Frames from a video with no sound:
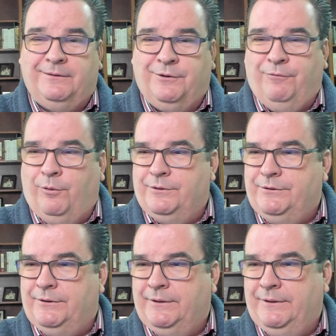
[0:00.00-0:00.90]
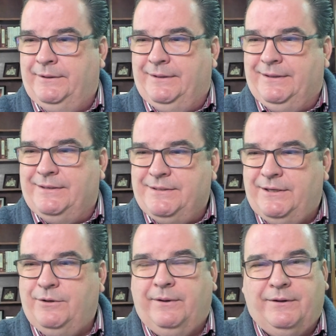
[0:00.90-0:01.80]
Look forward to
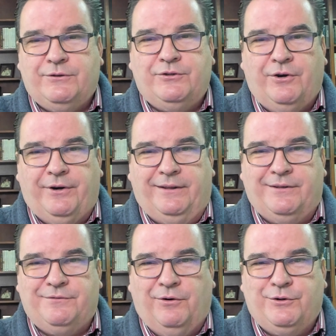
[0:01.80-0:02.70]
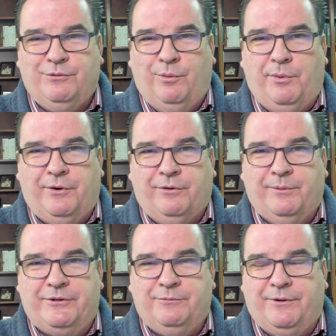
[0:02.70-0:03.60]
continuing this journey, this virtual
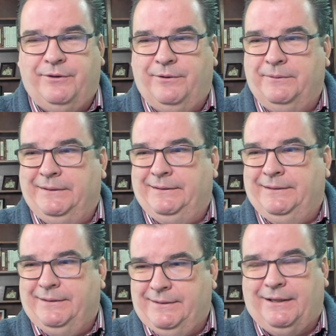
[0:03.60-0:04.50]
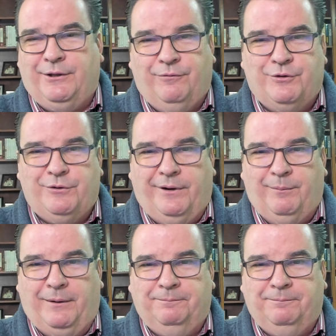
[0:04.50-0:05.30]
pilgrimage with you. Thank you for joining me.